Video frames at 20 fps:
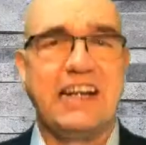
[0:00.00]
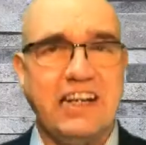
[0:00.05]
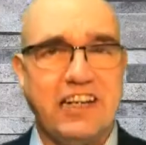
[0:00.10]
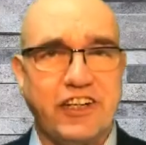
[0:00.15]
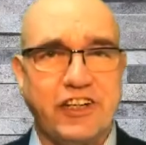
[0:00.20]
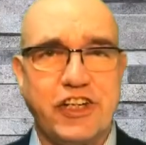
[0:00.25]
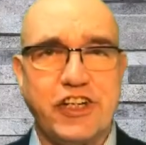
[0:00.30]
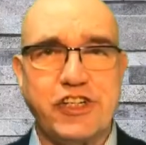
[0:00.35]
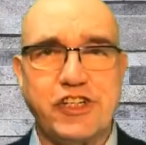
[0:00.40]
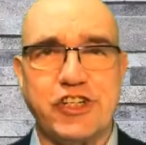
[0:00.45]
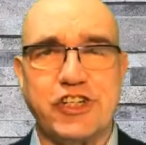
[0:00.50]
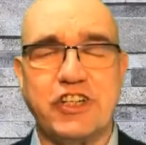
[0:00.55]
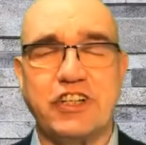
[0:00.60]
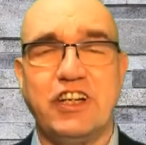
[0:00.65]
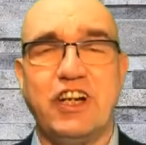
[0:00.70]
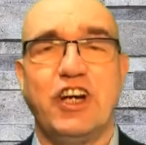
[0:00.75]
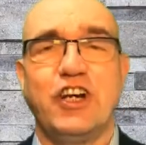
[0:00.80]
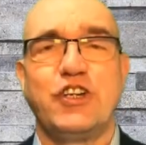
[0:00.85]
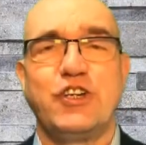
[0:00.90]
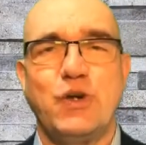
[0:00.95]
In addition,
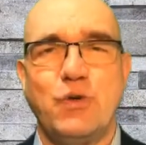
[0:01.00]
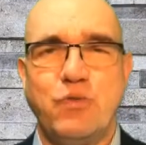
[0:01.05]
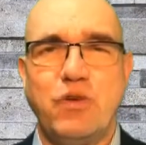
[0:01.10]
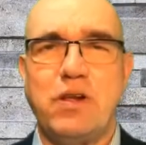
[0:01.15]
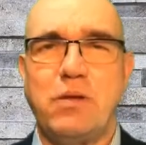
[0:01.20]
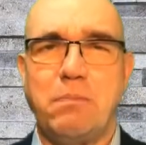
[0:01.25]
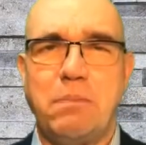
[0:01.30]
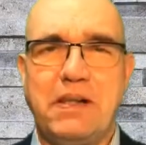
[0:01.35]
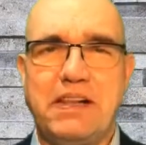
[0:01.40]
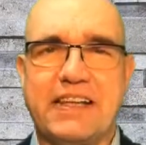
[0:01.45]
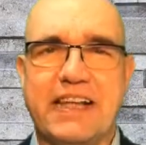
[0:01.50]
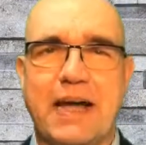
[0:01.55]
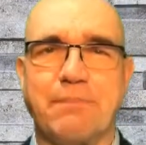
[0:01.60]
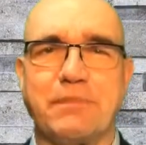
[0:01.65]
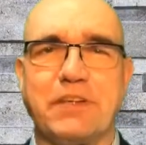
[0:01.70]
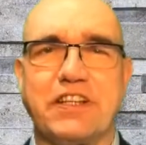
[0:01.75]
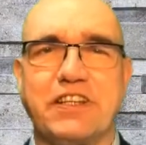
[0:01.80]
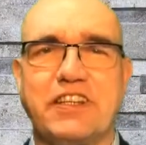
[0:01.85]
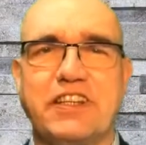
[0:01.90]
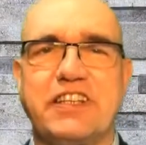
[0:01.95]
you will build up
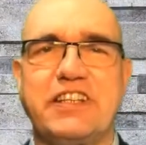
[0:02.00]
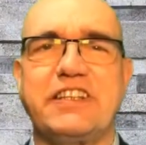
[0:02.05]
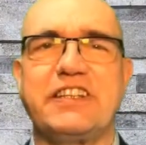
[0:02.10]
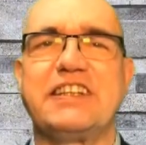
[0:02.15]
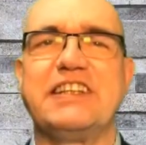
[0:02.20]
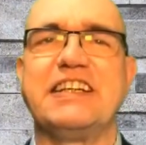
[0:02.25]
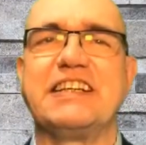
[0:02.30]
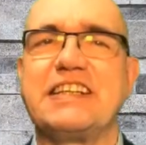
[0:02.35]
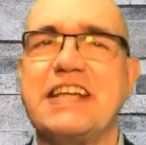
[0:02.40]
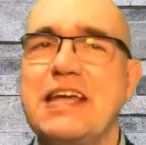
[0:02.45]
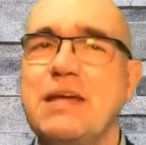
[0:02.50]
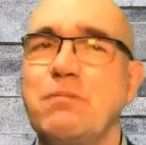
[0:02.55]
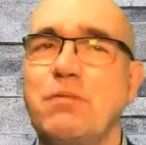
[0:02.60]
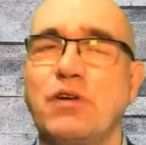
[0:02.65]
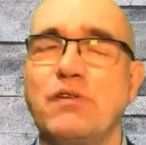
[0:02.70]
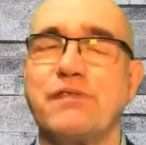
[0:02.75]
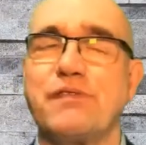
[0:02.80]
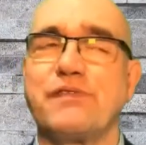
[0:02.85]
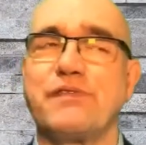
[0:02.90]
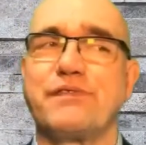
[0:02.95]
the team
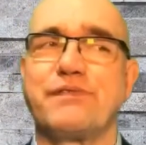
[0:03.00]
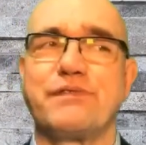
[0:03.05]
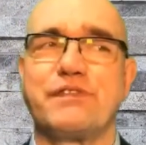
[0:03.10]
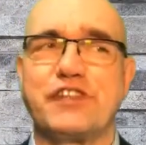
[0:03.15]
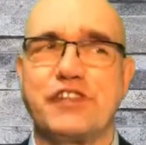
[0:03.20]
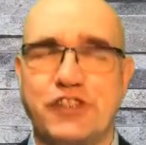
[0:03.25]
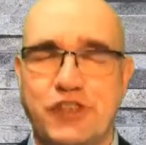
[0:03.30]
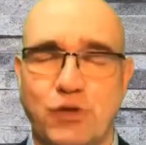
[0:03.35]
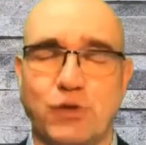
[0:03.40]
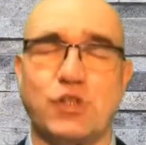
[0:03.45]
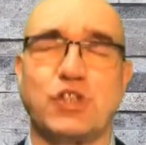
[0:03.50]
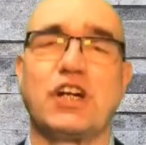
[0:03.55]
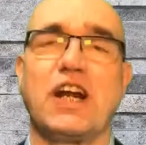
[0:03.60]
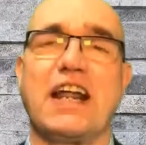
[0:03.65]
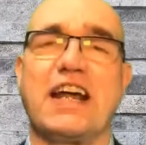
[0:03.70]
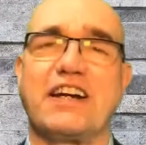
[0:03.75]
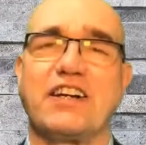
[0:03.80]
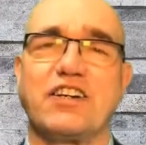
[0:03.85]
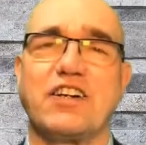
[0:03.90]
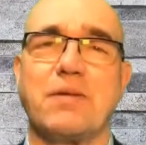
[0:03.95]
of social
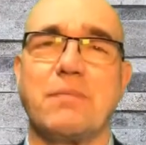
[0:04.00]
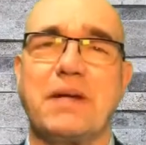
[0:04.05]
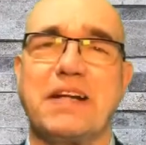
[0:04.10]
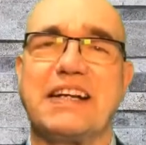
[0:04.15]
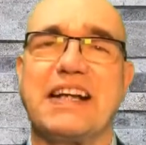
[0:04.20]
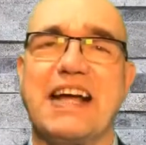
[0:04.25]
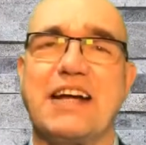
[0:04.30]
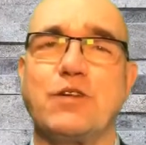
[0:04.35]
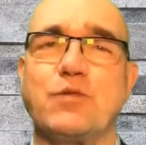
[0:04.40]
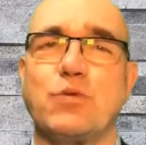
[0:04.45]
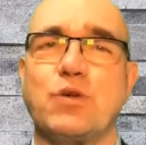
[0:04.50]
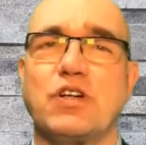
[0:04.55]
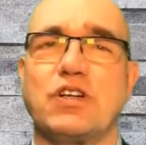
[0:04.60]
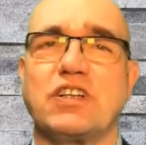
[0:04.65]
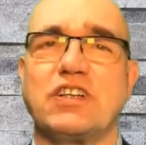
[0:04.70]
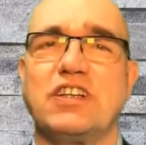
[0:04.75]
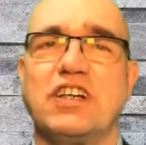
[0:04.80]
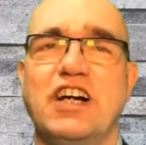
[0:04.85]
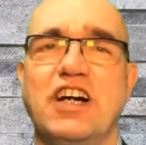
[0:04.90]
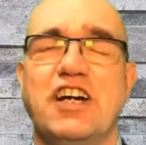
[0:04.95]
economic
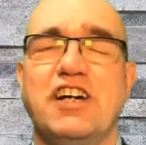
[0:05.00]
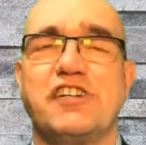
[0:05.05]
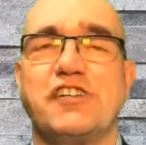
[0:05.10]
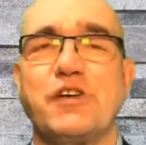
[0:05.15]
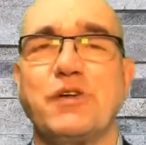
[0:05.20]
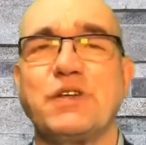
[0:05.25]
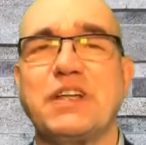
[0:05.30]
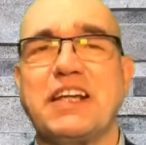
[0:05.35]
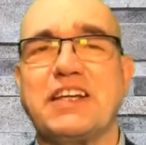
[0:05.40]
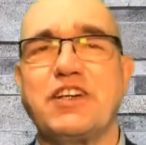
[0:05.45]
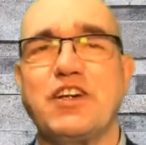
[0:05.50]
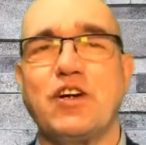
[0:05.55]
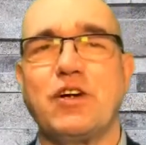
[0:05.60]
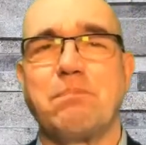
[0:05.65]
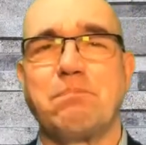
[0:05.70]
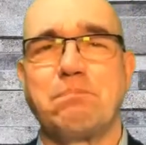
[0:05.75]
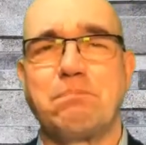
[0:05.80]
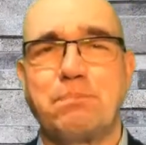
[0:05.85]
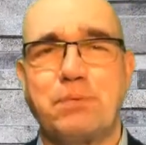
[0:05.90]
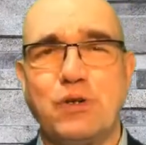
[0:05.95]
networker, so that
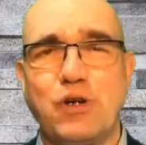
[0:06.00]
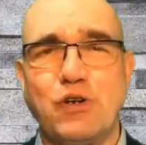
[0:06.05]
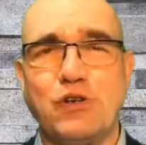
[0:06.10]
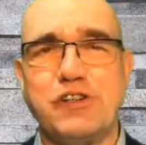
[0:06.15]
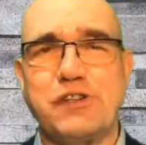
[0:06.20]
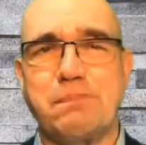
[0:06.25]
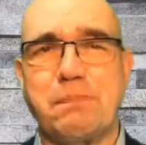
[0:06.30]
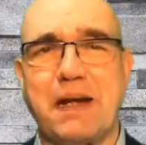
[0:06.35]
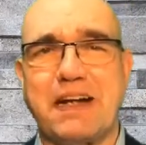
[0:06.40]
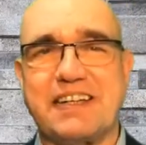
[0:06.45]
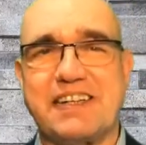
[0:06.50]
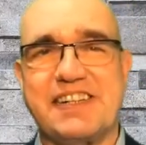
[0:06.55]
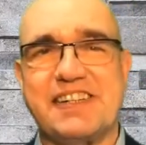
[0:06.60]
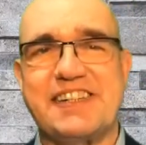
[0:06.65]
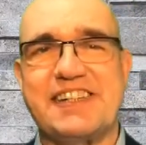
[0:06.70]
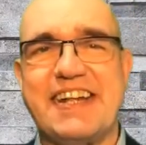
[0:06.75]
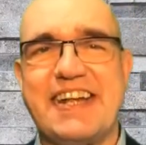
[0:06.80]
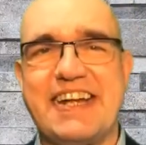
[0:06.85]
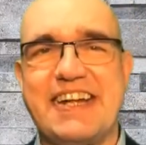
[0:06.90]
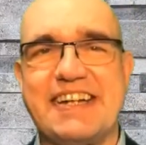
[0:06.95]
your prospect
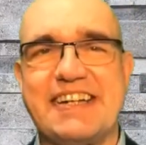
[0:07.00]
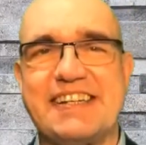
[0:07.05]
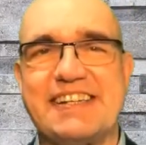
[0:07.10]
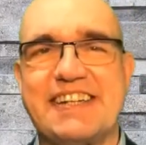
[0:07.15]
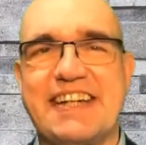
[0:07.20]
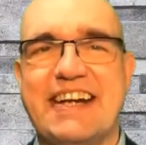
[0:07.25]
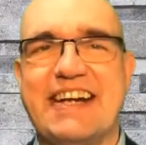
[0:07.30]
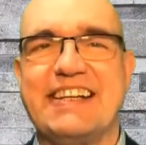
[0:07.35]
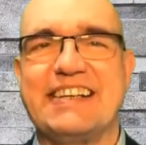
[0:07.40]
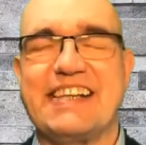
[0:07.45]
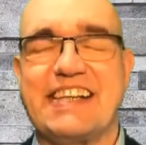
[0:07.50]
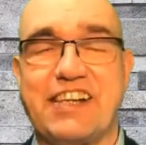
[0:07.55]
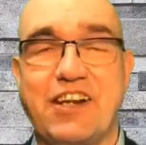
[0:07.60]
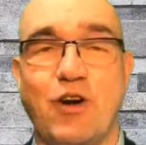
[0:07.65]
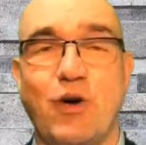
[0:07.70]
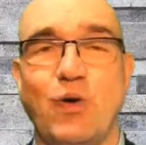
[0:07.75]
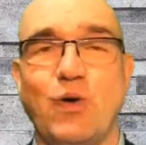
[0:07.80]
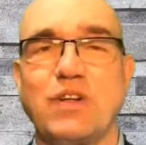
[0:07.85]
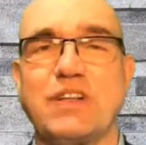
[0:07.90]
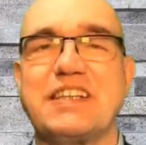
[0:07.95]
sees that a
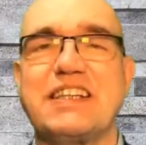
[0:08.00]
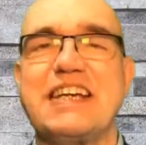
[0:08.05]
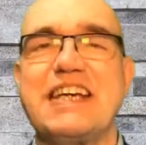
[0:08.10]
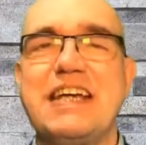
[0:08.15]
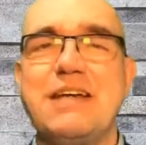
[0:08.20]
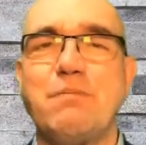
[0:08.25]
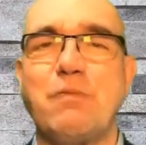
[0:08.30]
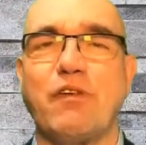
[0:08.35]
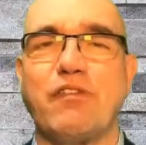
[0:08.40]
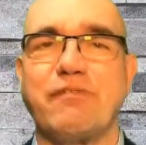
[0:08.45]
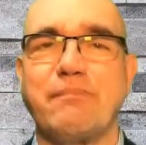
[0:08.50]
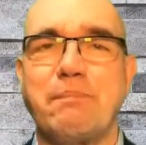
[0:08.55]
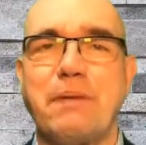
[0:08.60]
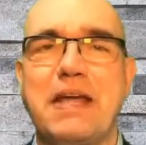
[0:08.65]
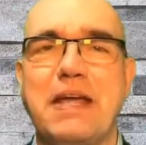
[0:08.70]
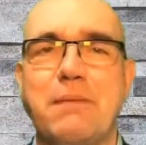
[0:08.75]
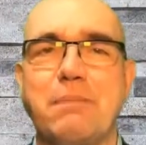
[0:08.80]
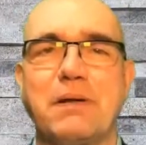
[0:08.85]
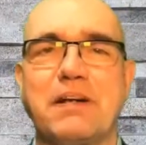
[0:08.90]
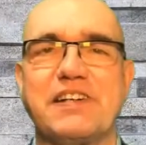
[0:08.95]
whole team of
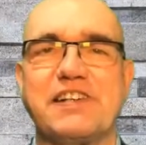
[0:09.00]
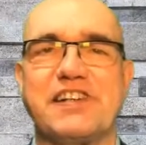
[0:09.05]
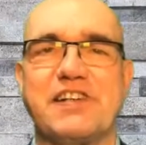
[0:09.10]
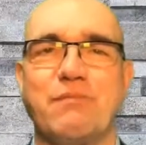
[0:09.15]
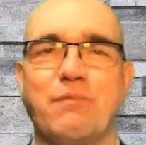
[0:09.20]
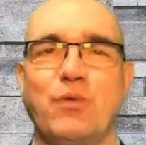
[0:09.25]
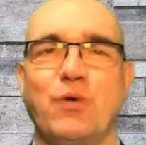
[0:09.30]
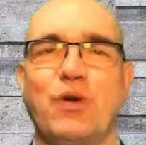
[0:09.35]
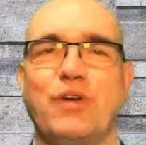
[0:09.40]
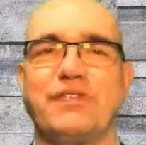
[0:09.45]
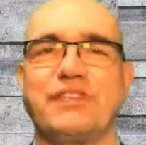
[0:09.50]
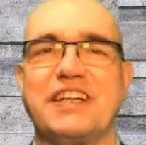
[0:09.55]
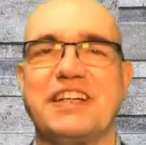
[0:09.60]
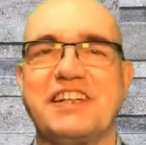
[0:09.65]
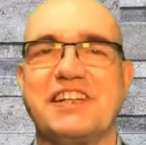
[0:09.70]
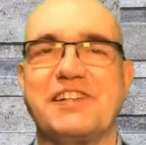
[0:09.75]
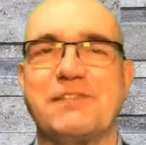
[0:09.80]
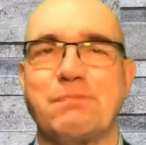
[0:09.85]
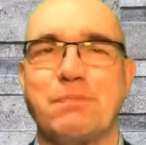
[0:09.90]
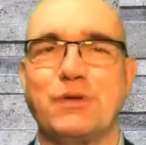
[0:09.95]
people is involved in
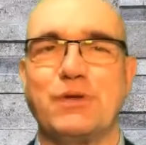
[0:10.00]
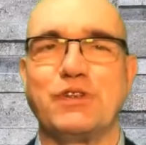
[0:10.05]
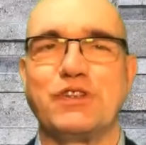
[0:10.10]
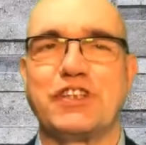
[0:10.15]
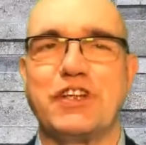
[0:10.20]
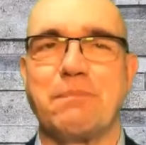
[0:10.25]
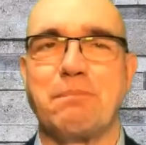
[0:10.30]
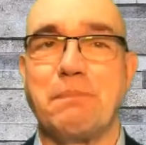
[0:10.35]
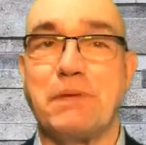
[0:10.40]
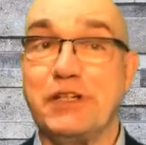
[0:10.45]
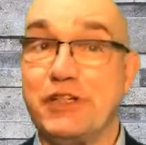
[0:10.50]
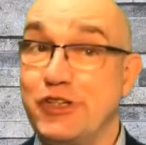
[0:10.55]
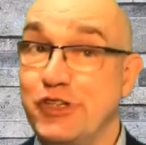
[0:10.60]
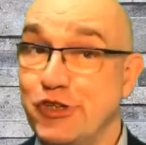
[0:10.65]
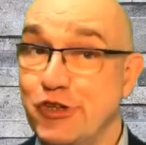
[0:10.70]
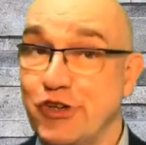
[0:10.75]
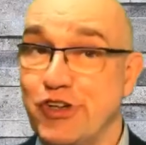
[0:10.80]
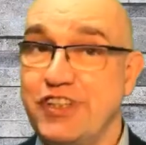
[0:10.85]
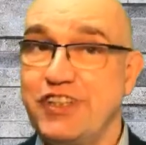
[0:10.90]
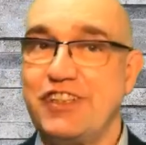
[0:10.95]
this project
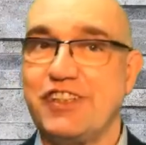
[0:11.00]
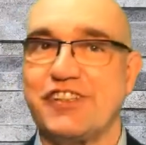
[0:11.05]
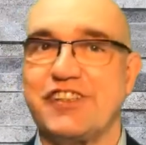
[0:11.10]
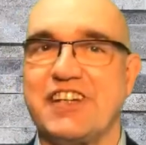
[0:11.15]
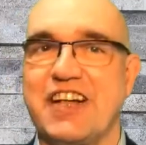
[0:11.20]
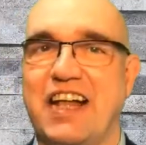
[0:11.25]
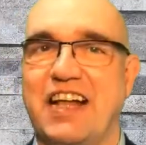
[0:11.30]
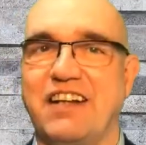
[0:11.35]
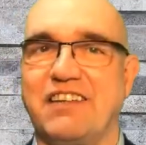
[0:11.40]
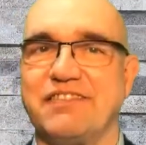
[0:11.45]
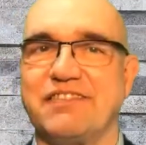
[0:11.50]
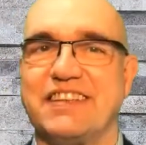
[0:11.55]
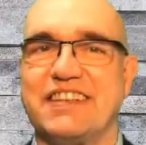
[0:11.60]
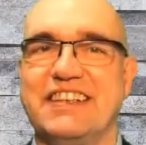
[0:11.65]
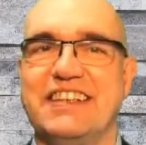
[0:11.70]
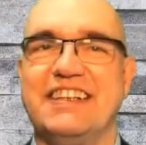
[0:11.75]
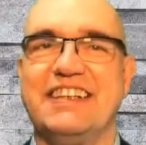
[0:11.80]
beyond yourself,